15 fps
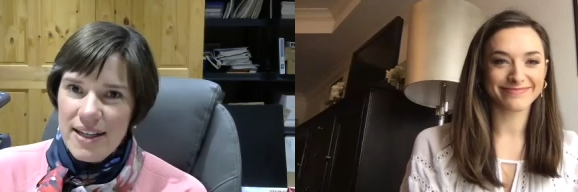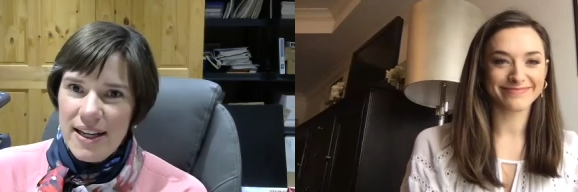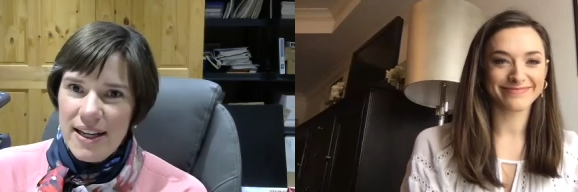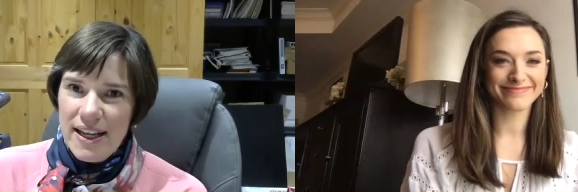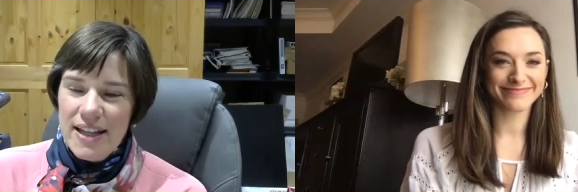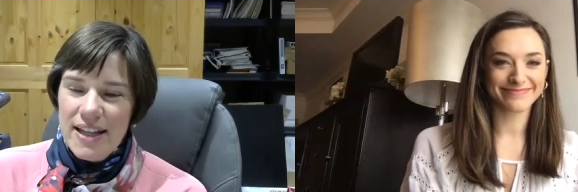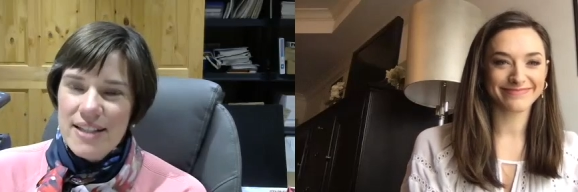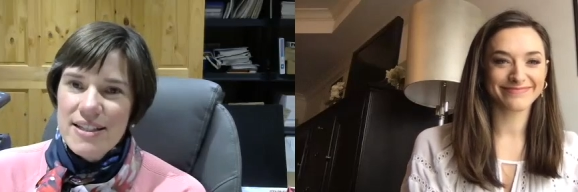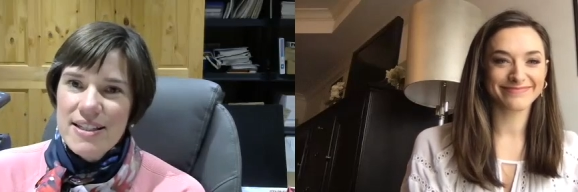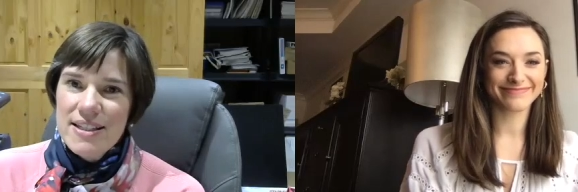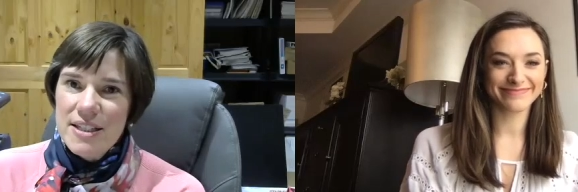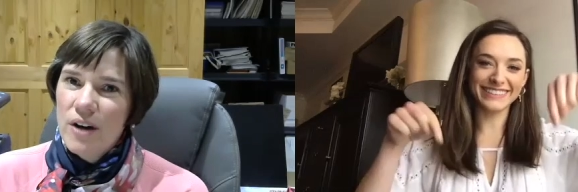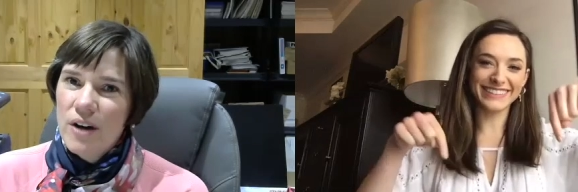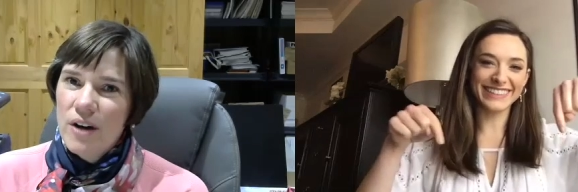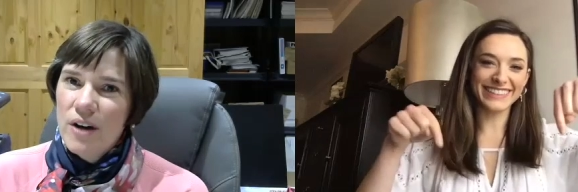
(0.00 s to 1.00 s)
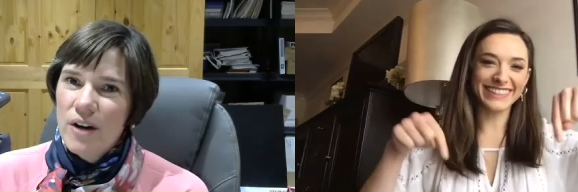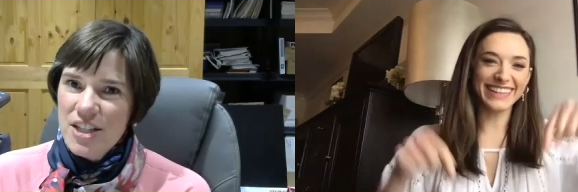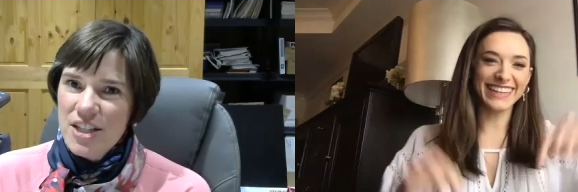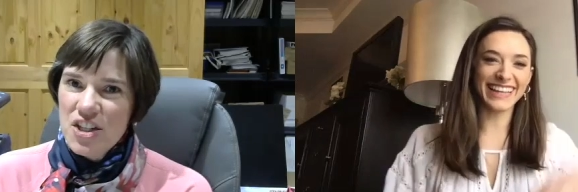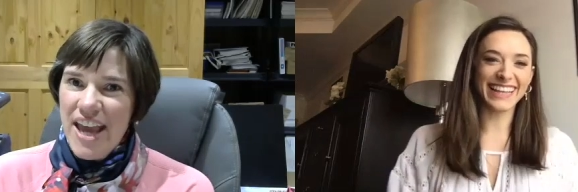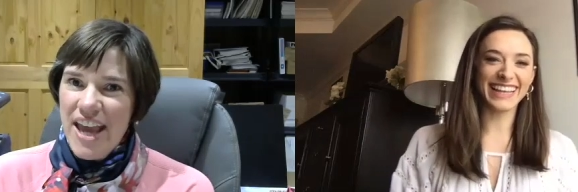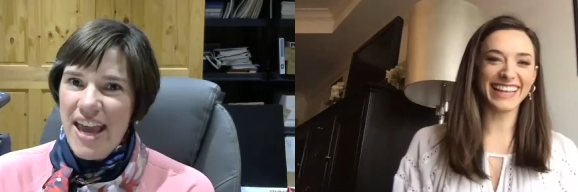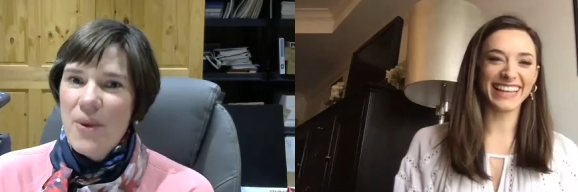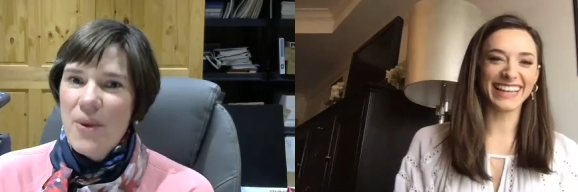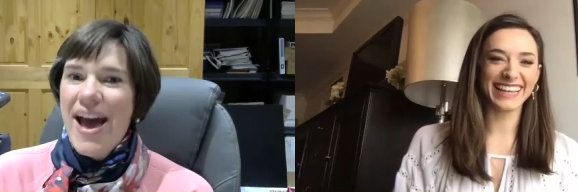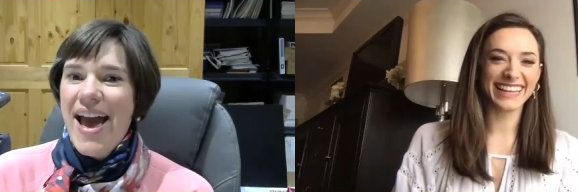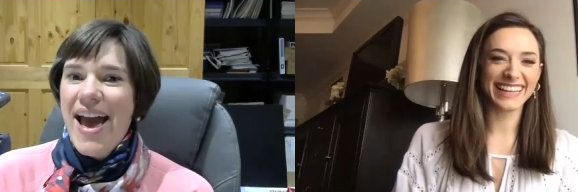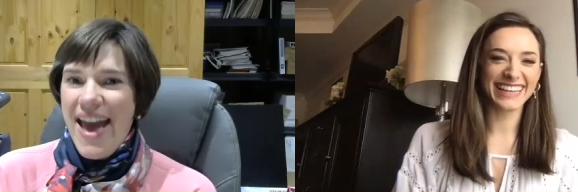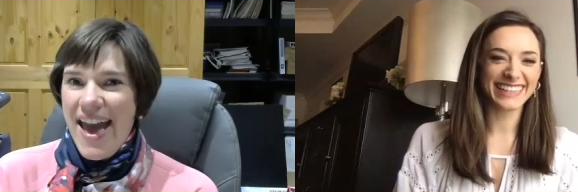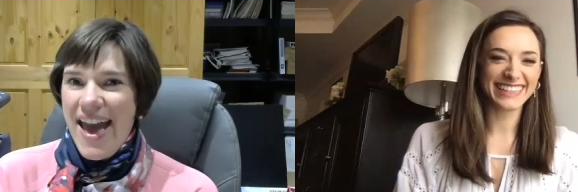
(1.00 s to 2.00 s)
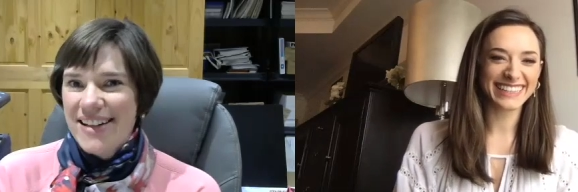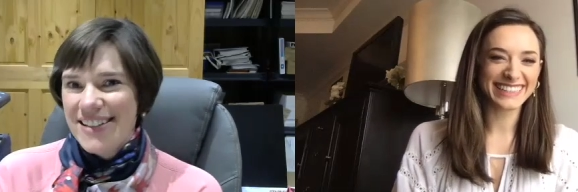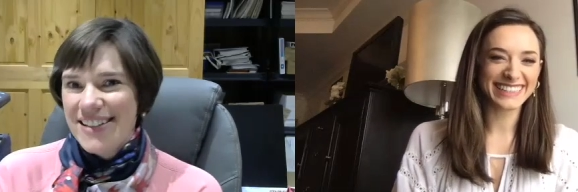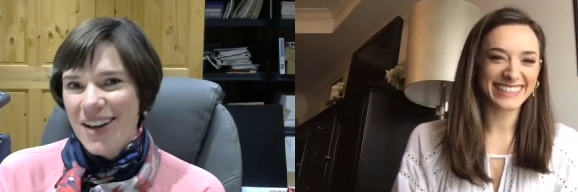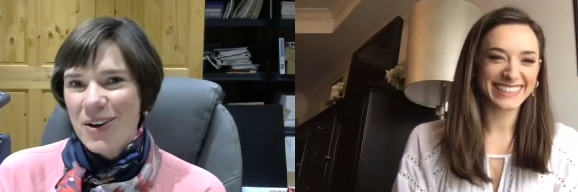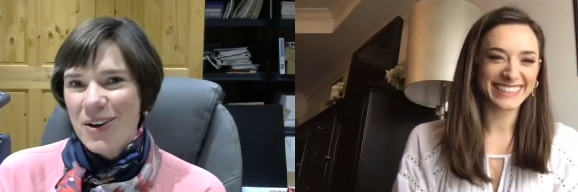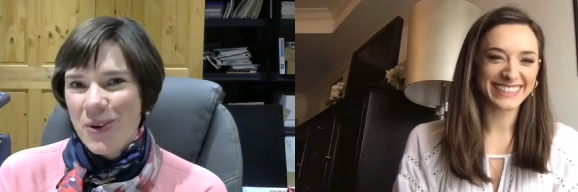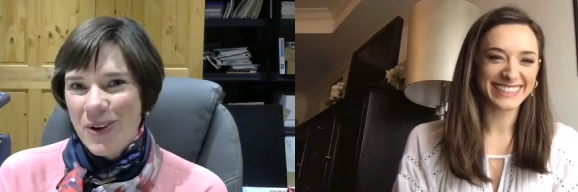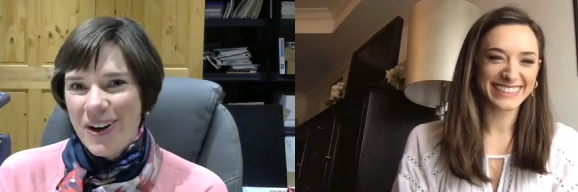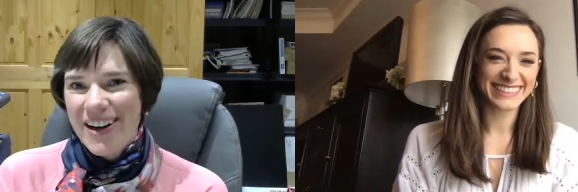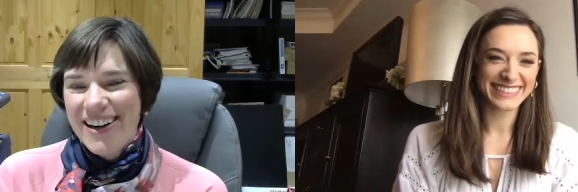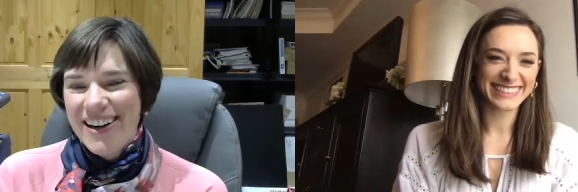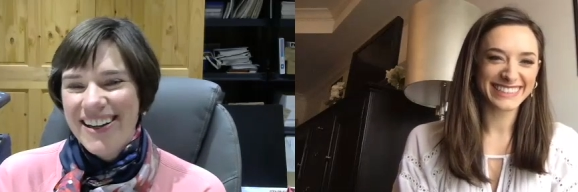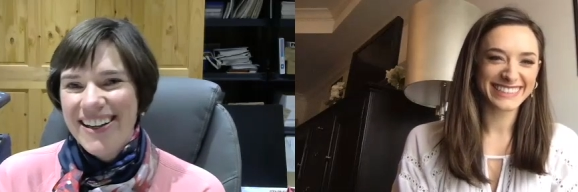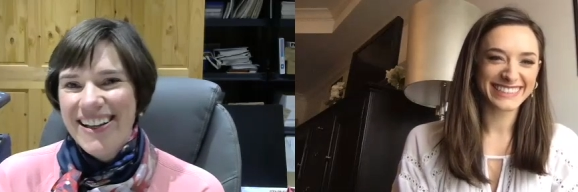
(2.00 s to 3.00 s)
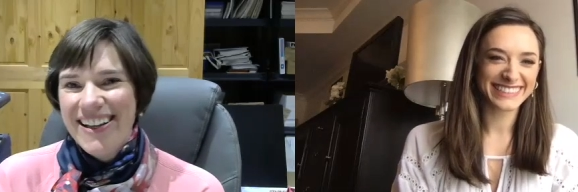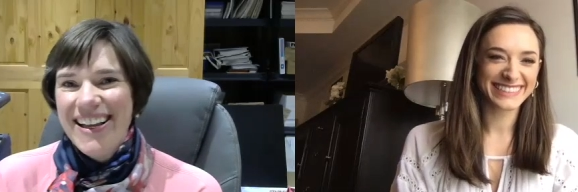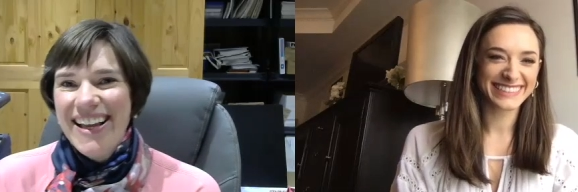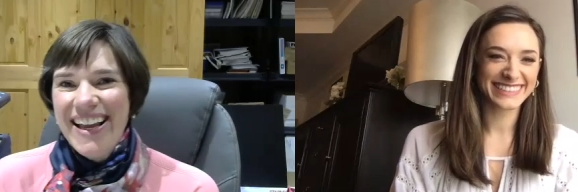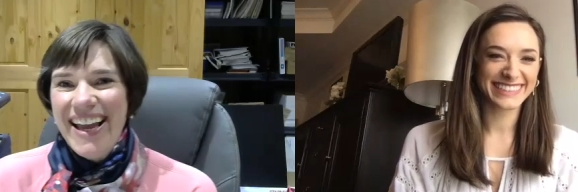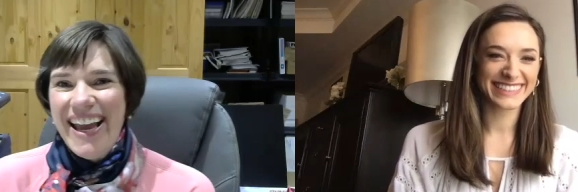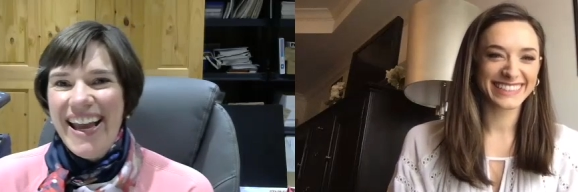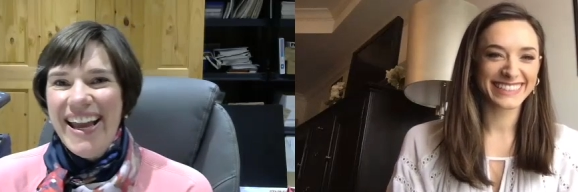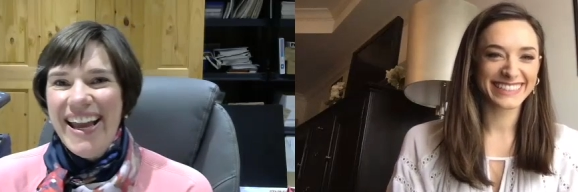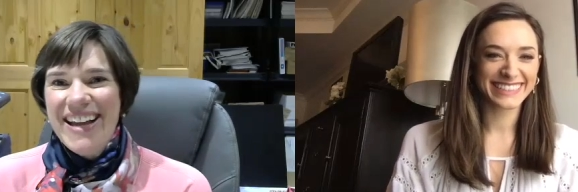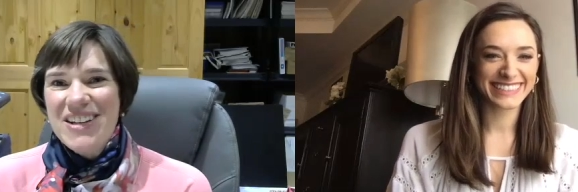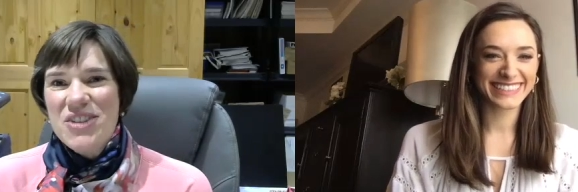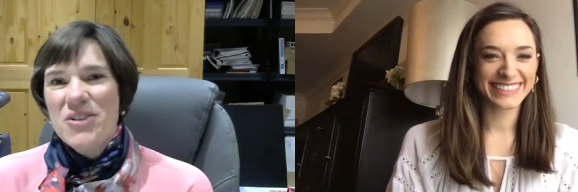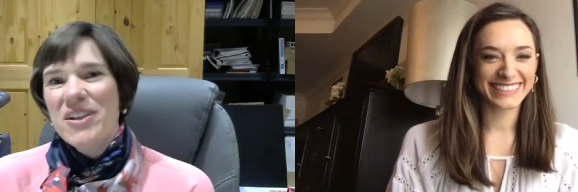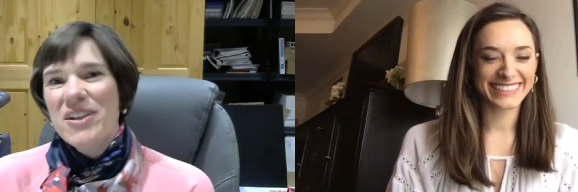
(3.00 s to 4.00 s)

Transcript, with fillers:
Speaker 1: It's teachkyag.org. And you can